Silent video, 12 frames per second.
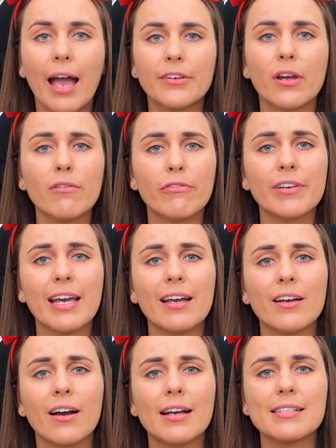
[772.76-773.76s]
And don't
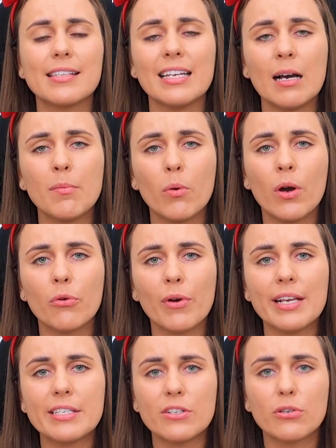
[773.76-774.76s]
forget, guys, the #1
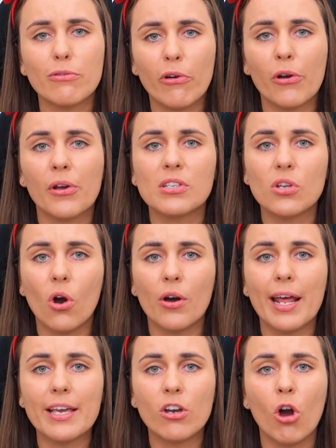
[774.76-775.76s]
reason to focus
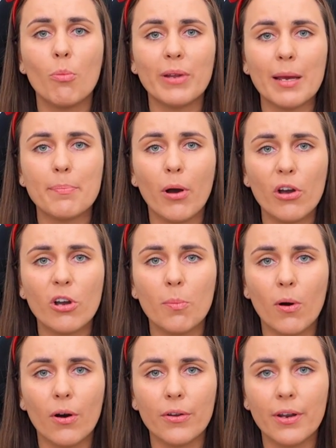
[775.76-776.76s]
on a Com Day
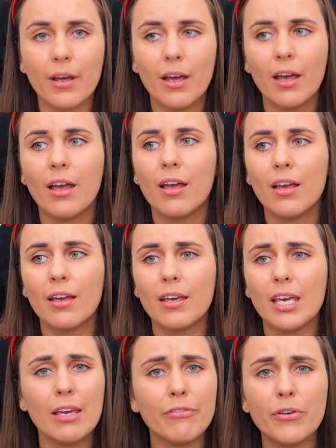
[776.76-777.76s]
Pokemon,
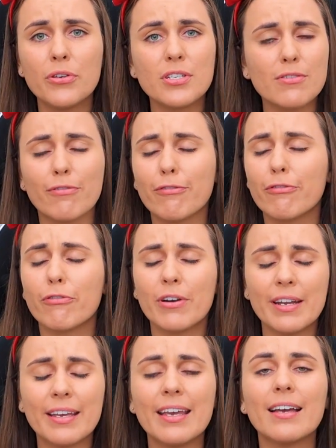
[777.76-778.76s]
if you just
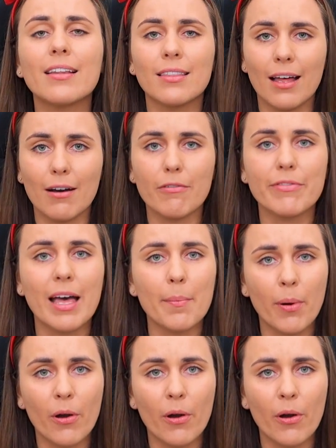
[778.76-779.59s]
freaking love that